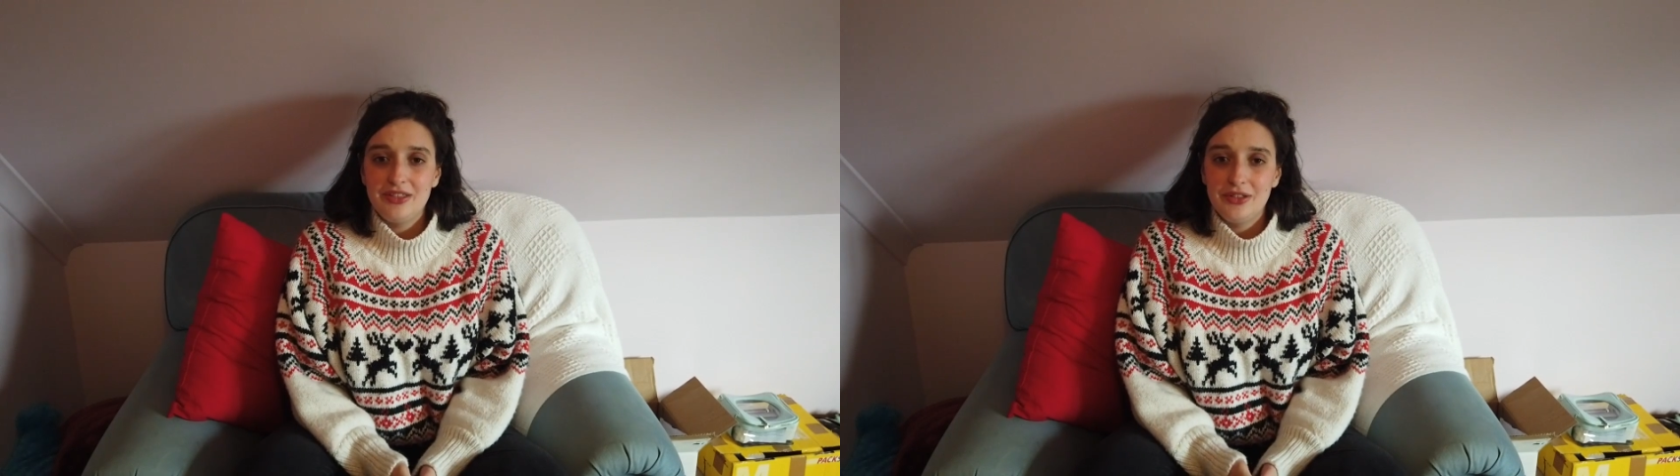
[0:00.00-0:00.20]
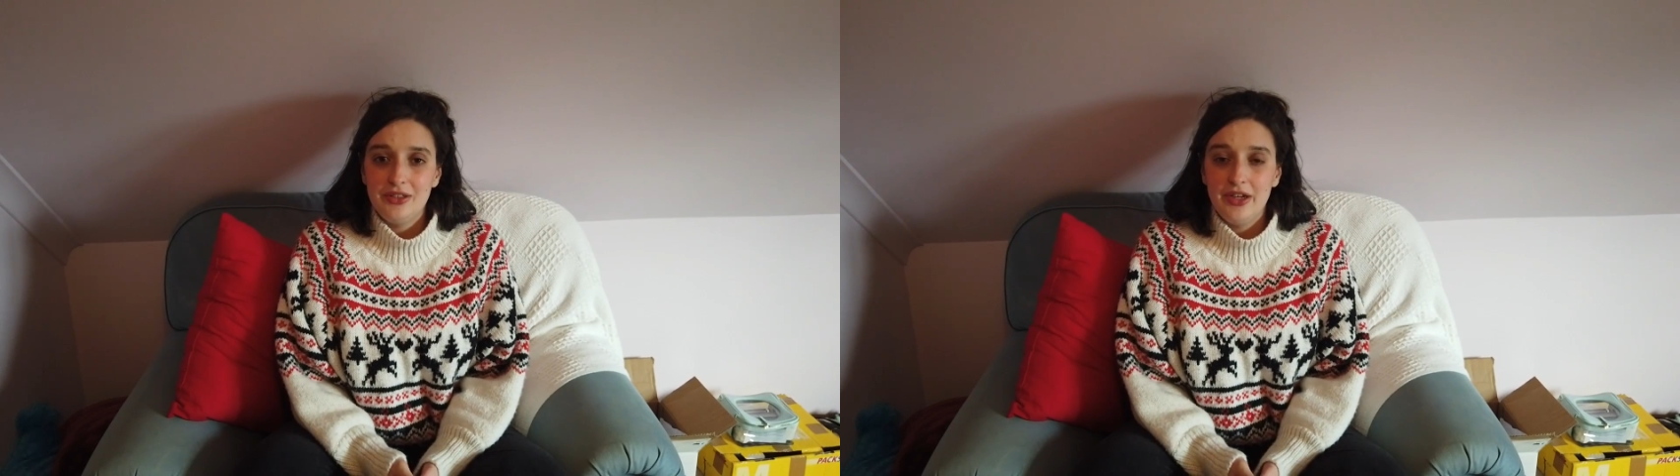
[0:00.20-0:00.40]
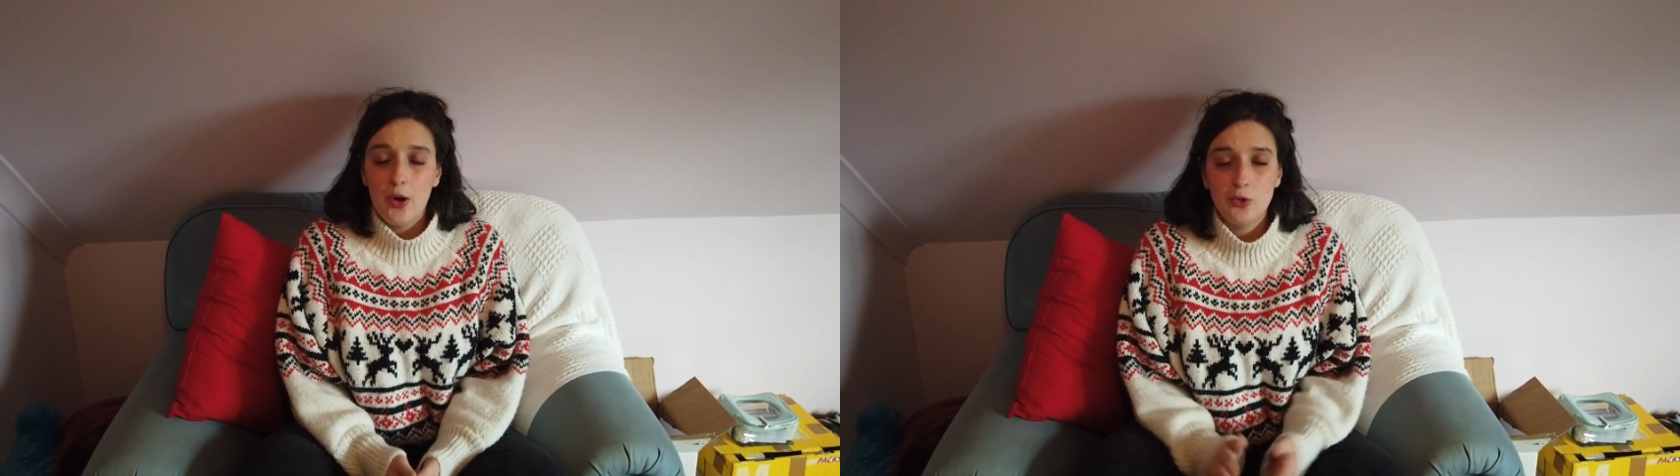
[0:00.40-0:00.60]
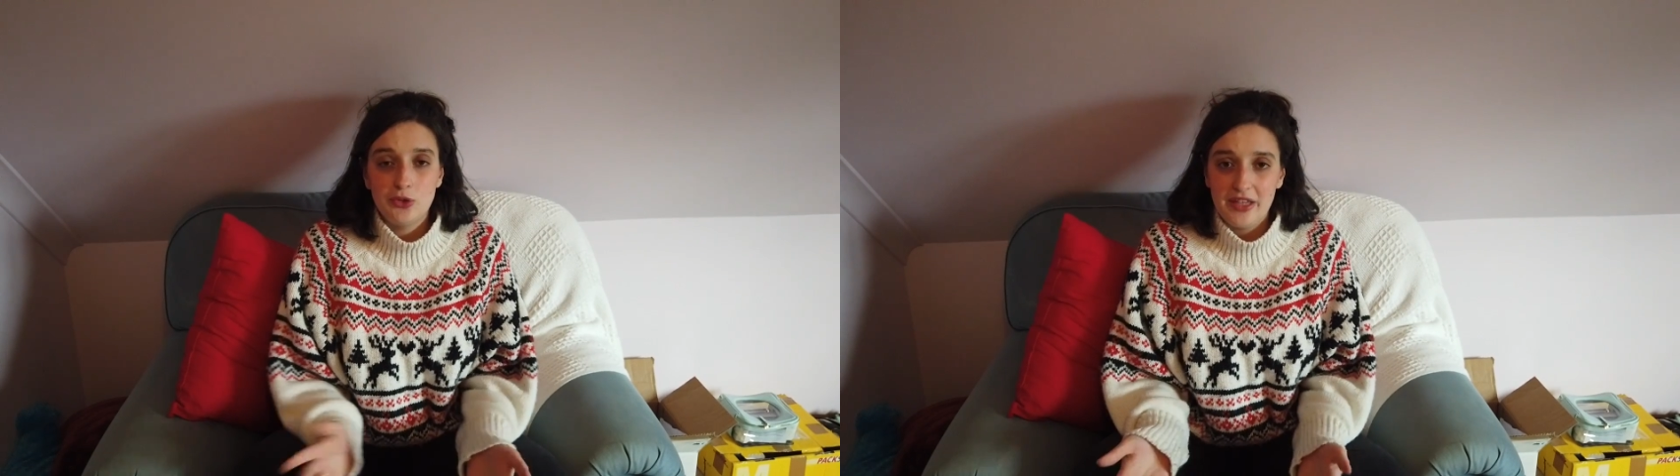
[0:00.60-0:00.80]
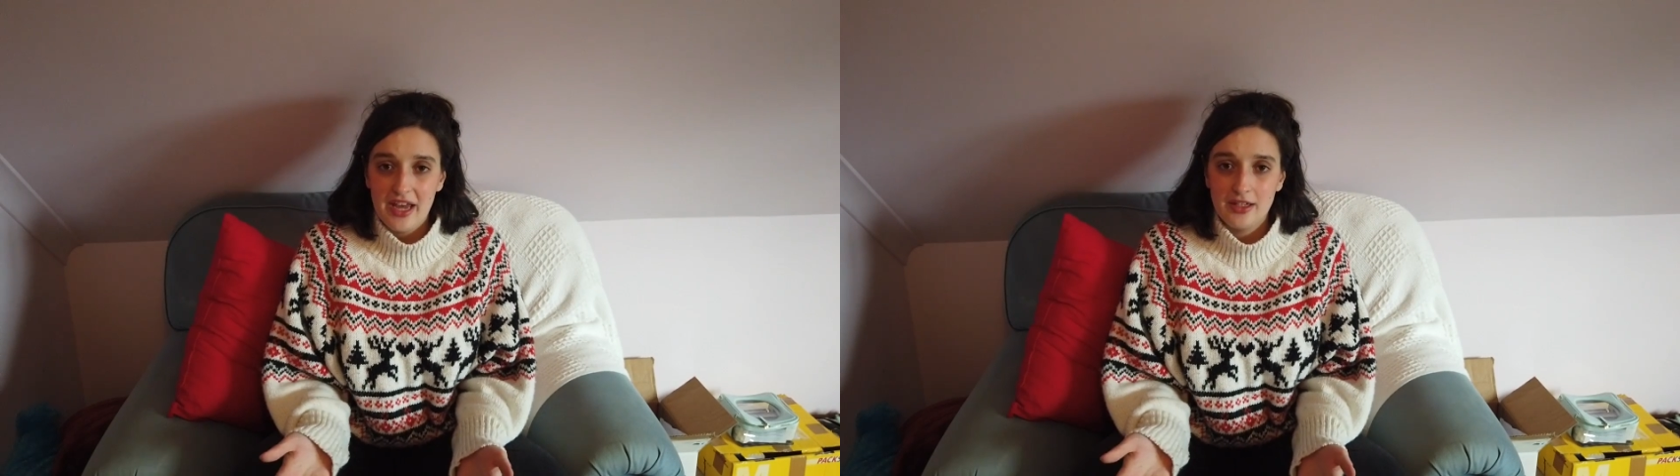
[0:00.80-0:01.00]
to hold
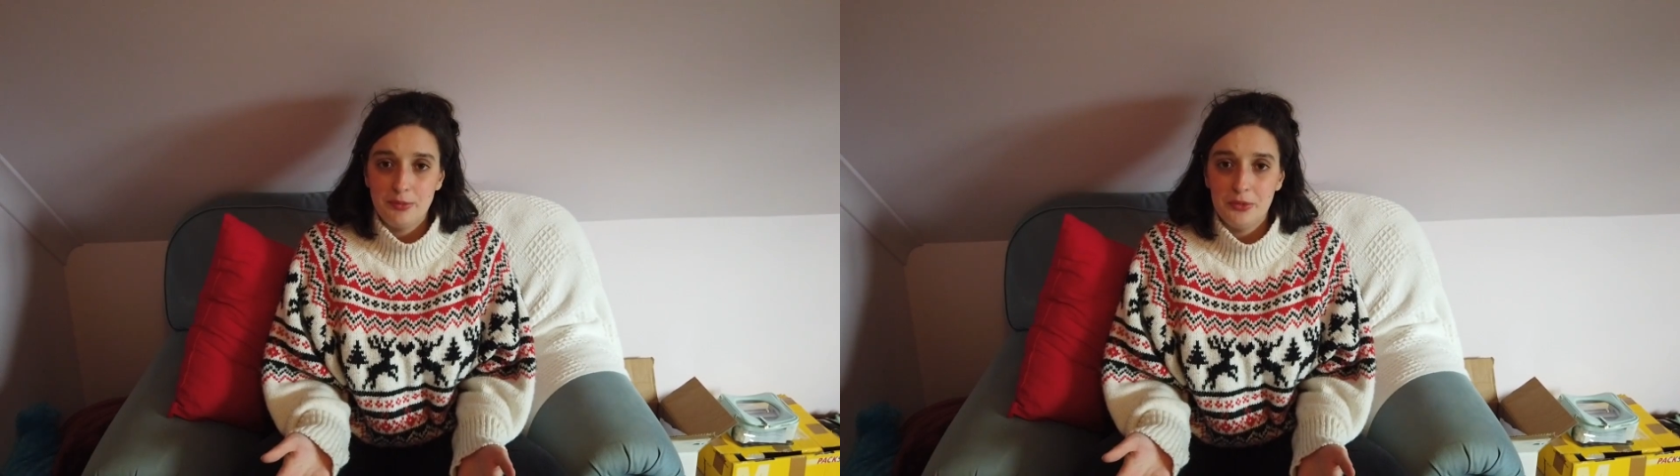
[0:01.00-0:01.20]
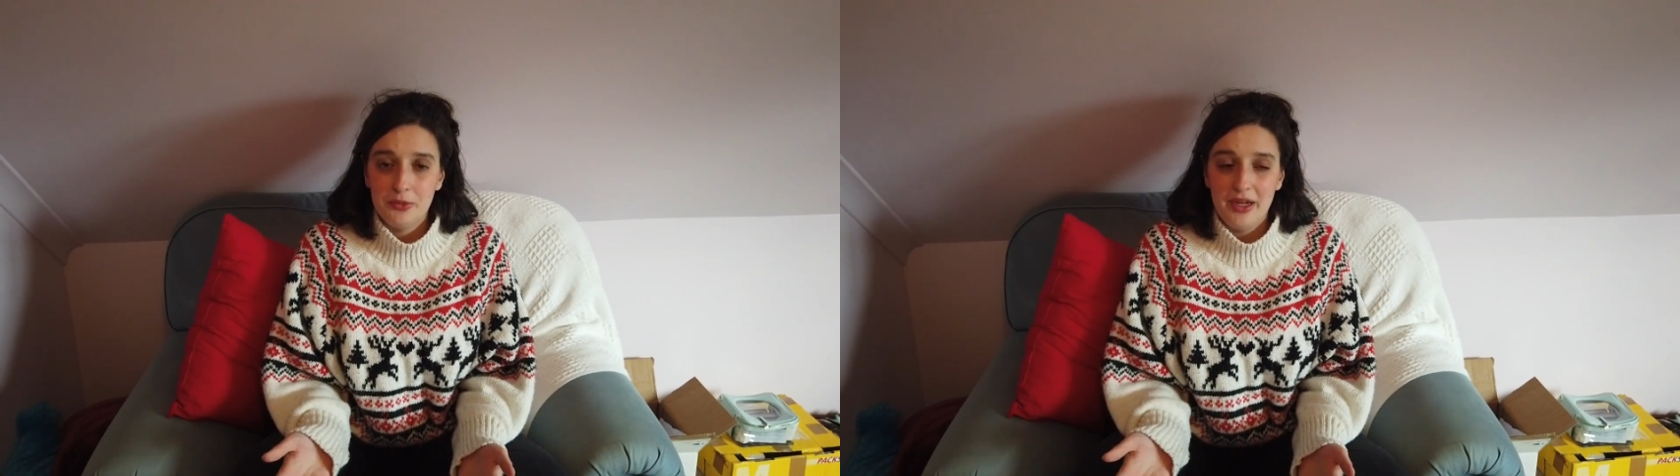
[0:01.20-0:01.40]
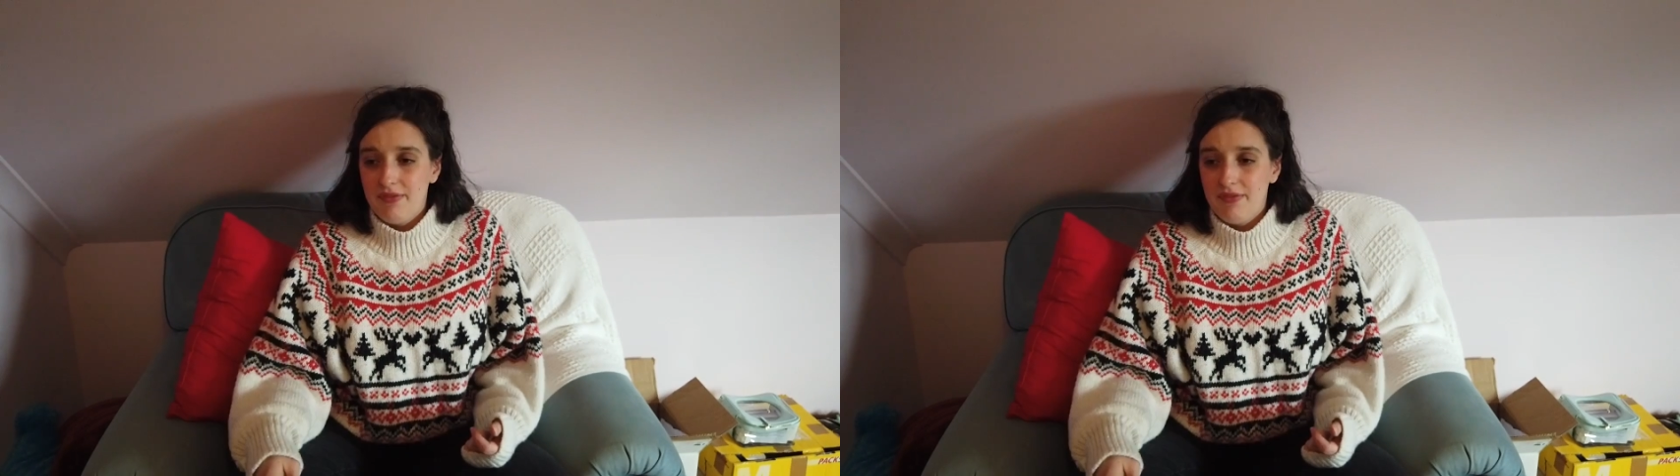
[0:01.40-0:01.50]
you accountable.